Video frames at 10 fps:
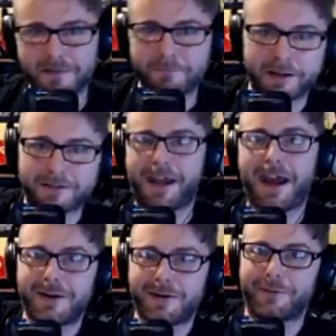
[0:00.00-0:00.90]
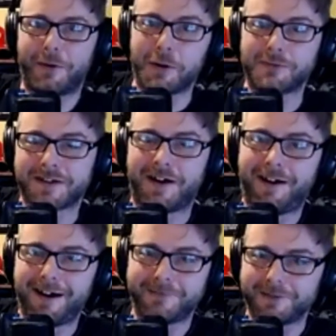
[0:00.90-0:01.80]
speed skater of all
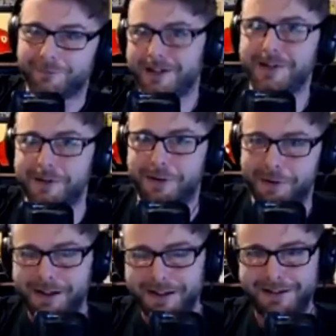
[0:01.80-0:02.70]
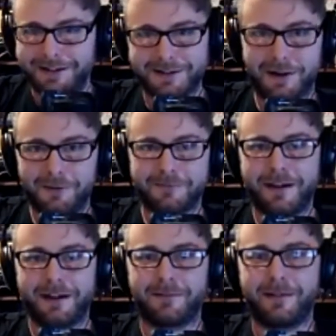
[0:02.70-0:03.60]
time to win your gold medal?